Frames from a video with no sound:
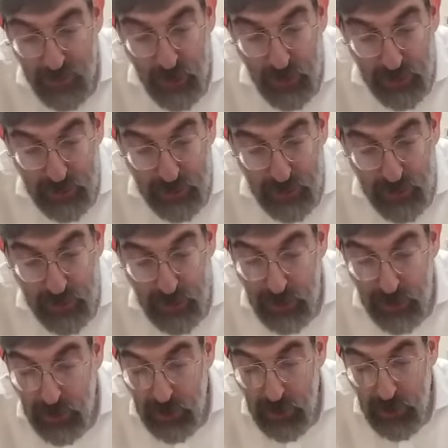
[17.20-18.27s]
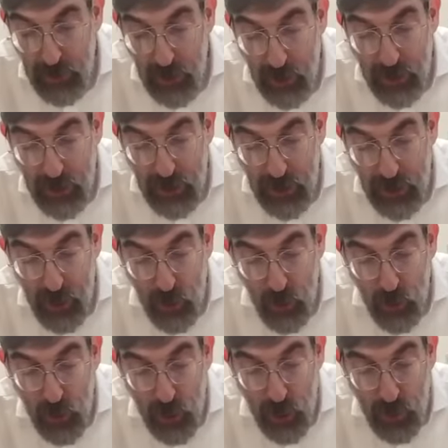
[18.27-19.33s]
important. Okay,
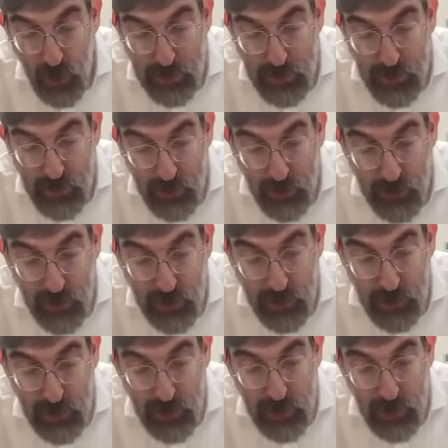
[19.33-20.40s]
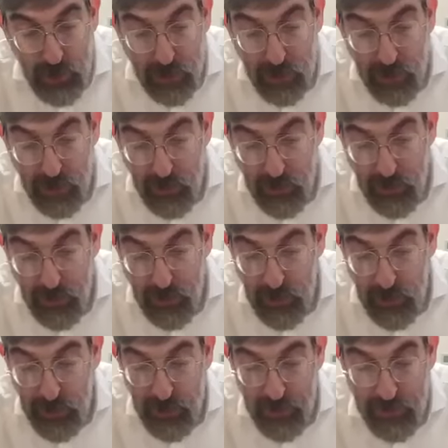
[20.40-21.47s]
we're up to,
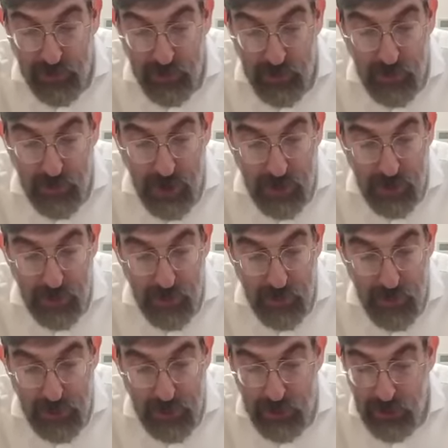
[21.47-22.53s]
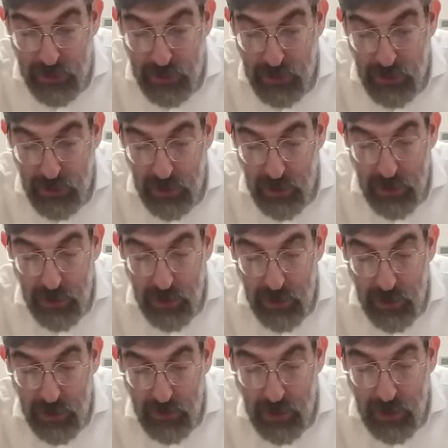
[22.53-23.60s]
from the bottom of the page,
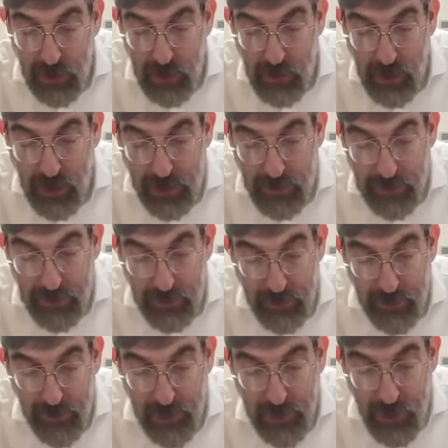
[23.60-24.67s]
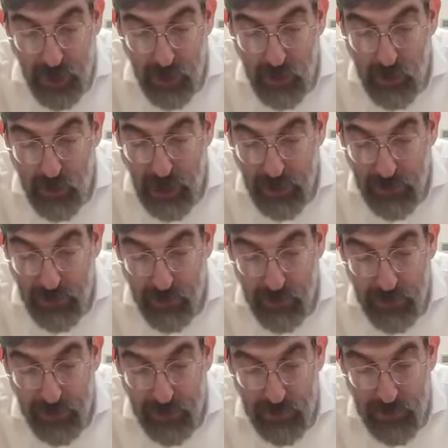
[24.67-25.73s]
right at the bottom, who Gavra?
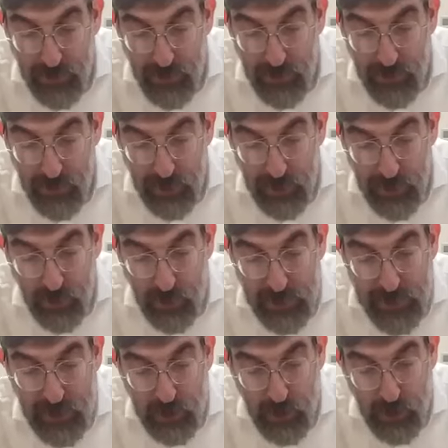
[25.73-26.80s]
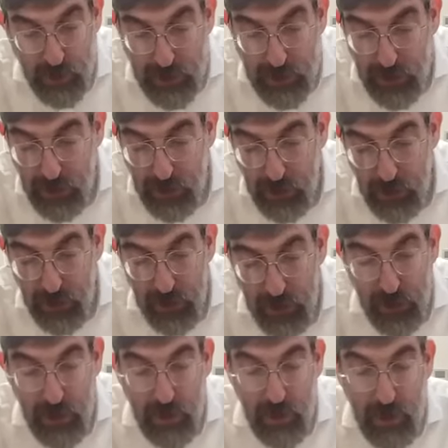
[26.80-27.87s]
It was this person
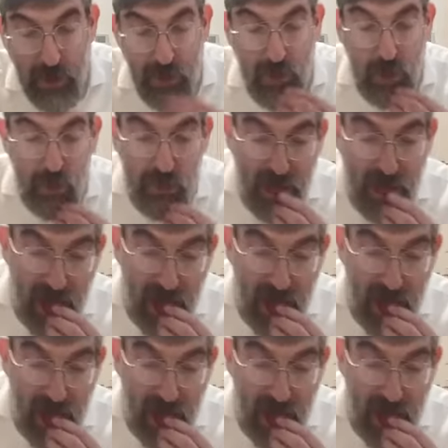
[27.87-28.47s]
who